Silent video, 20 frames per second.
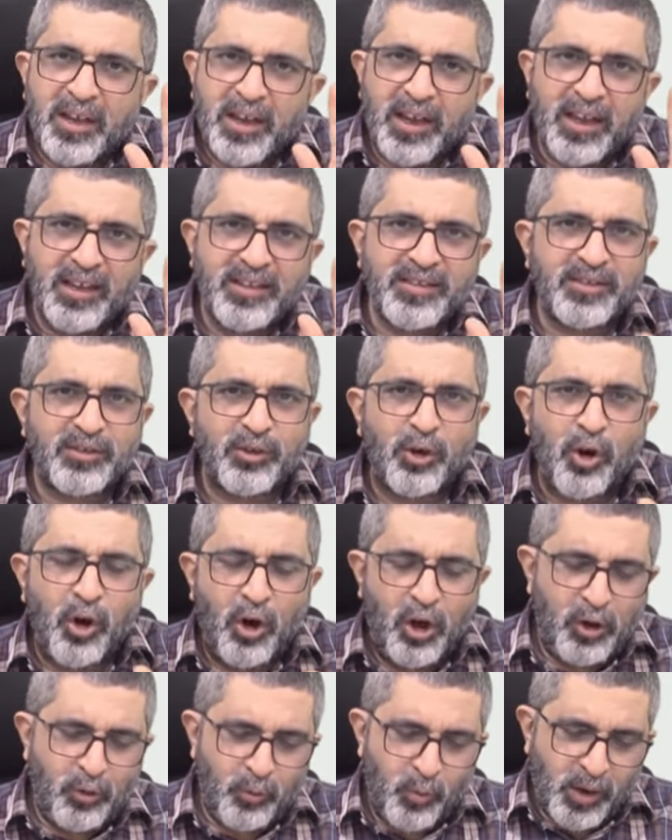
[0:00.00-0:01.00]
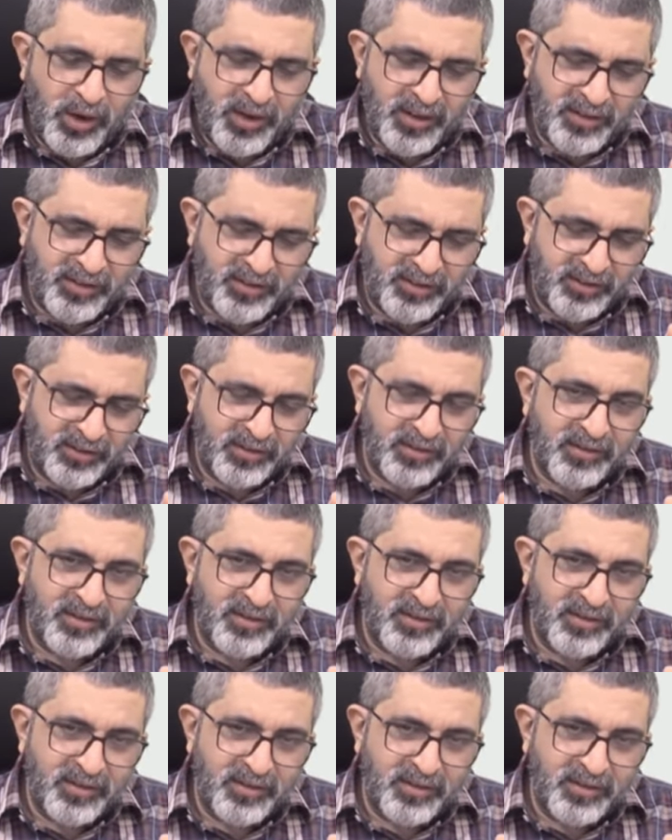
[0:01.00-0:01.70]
is all what is